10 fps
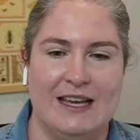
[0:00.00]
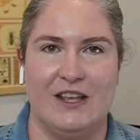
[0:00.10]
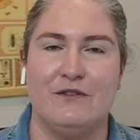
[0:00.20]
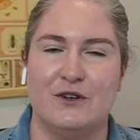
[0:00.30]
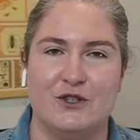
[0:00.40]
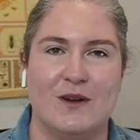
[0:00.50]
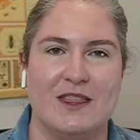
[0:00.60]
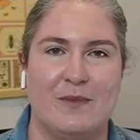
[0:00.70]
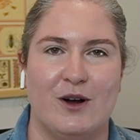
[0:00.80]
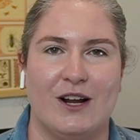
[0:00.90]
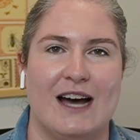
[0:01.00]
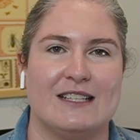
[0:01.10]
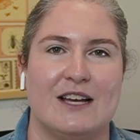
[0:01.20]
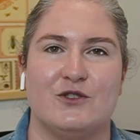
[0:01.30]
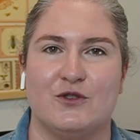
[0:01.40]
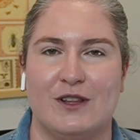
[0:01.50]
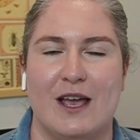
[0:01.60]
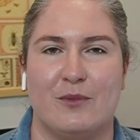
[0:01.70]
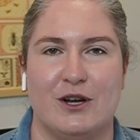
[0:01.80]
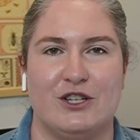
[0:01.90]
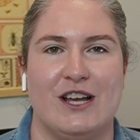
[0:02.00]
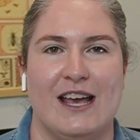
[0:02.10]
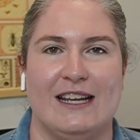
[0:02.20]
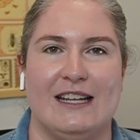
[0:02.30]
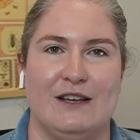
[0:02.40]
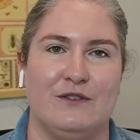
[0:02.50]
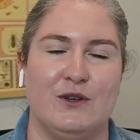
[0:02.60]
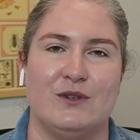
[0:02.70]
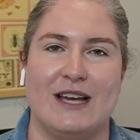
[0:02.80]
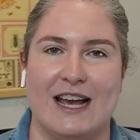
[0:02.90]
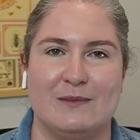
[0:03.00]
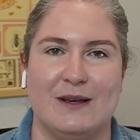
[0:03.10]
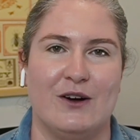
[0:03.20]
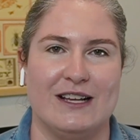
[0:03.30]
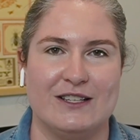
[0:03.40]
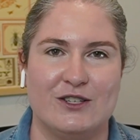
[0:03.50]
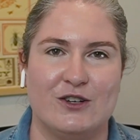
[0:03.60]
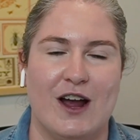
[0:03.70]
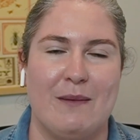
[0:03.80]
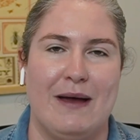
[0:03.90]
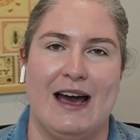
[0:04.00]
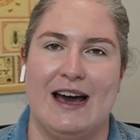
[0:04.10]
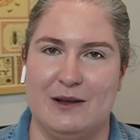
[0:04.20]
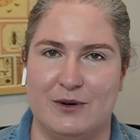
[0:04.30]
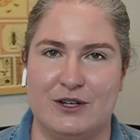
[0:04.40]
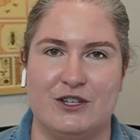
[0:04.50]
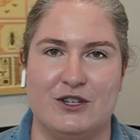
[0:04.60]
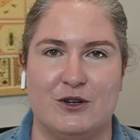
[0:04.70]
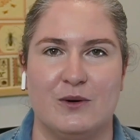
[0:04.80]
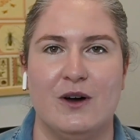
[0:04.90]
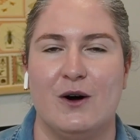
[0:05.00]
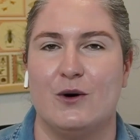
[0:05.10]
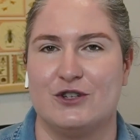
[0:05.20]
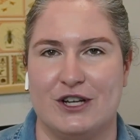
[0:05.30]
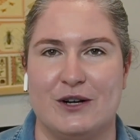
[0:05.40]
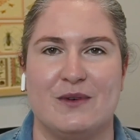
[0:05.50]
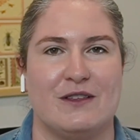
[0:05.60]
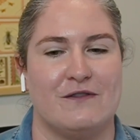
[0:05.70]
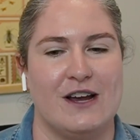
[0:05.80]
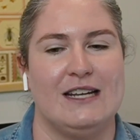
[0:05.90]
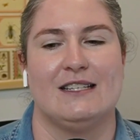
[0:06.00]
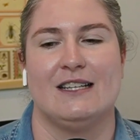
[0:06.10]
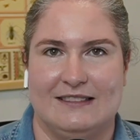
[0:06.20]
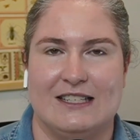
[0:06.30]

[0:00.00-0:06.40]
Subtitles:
If you're enjoying the podcast, I'd truly appreciate it if you tagged me on Instagram at Honeypot Digital or shared it with a friend.